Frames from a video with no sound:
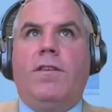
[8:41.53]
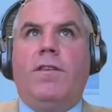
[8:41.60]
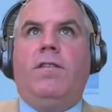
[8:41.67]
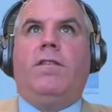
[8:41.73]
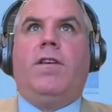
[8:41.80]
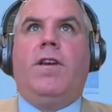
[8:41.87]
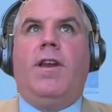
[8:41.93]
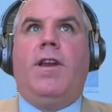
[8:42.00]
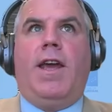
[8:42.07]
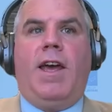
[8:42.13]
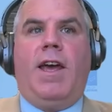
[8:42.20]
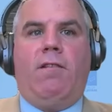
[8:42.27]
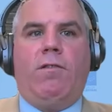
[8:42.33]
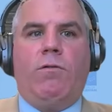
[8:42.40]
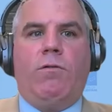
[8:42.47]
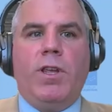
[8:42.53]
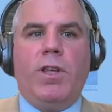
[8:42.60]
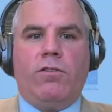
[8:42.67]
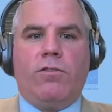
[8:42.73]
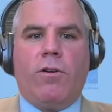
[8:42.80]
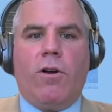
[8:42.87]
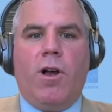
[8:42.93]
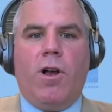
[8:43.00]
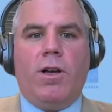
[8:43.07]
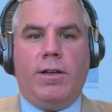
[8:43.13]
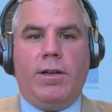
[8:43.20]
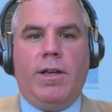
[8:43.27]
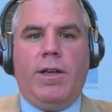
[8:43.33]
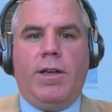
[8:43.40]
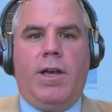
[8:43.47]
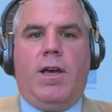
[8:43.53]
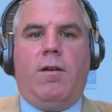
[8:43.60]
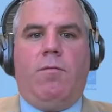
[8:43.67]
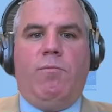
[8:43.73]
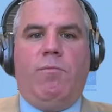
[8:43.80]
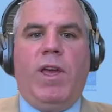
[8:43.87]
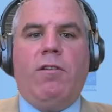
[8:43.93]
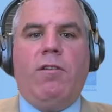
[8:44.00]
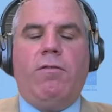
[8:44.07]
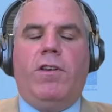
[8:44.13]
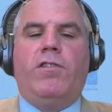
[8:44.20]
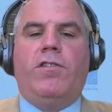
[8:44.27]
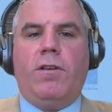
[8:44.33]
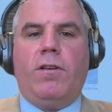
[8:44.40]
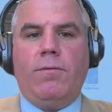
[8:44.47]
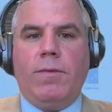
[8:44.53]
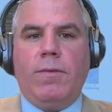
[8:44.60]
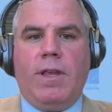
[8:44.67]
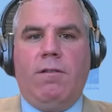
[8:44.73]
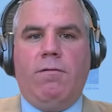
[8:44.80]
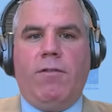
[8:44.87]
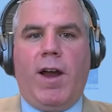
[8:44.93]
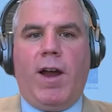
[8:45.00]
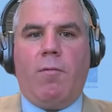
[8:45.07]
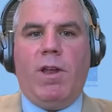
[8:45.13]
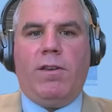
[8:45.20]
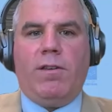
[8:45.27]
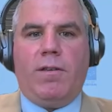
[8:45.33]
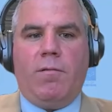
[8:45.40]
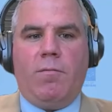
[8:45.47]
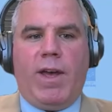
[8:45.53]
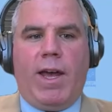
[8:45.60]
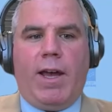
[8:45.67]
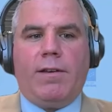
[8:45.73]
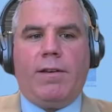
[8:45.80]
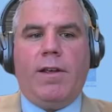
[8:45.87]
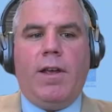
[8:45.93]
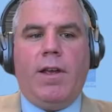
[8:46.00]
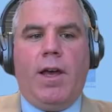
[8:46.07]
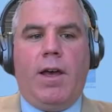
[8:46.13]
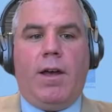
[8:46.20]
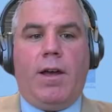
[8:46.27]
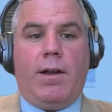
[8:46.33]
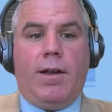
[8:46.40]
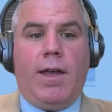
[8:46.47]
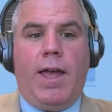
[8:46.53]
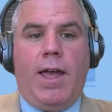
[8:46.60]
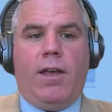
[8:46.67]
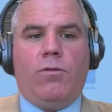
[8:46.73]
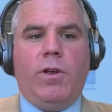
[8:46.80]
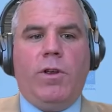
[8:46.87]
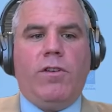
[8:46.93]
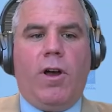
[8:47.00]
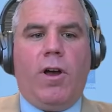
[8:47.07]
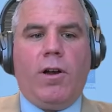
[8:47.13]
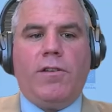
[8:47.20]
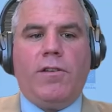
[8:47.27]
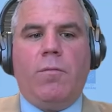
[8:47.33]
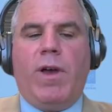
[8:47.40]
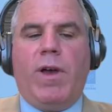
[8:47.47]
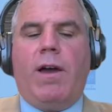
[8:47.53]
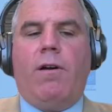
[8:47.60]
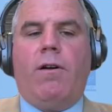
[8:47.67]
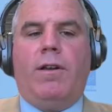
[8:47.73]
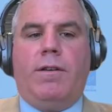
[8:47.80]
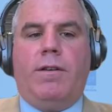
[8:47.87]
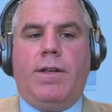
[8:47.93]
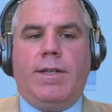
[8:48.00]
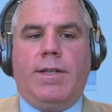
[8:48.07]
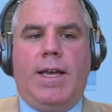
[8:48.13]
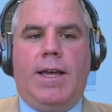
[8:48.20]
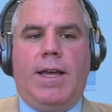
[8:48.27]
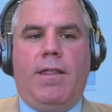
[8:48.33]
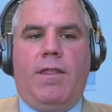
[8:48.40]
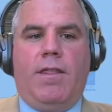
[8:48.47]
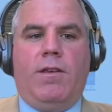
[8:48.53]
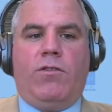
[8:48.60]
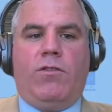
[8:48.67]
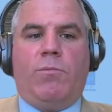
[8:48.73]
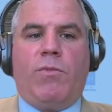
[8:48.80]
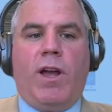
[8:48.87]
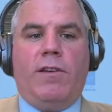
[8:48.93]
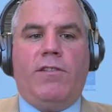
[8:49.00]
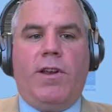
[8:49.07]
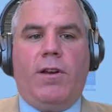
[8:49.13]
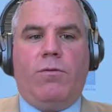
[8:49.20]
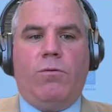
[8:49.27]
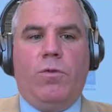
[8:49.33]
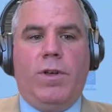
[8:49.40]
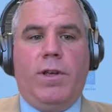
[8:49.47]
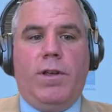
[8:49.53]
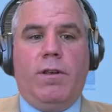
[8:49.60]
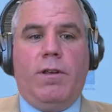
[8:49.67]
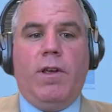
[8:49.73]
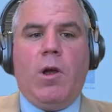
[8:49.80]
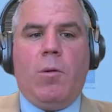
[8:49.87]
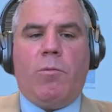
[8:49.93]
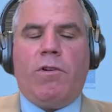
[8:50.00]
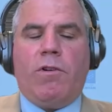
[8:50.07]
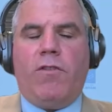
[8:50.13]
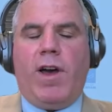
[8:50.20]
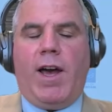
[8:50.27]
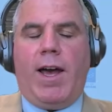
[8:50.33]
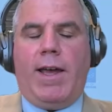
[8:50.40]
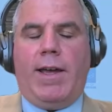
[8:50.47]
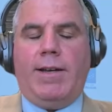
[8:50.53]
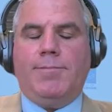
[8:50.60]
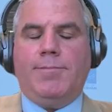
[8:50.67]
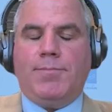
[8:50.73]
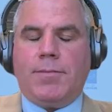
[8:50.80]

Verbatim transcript: is going to have a really strong uh, beneficial environmental impact. Uh, as we talked about, uh, this project will provide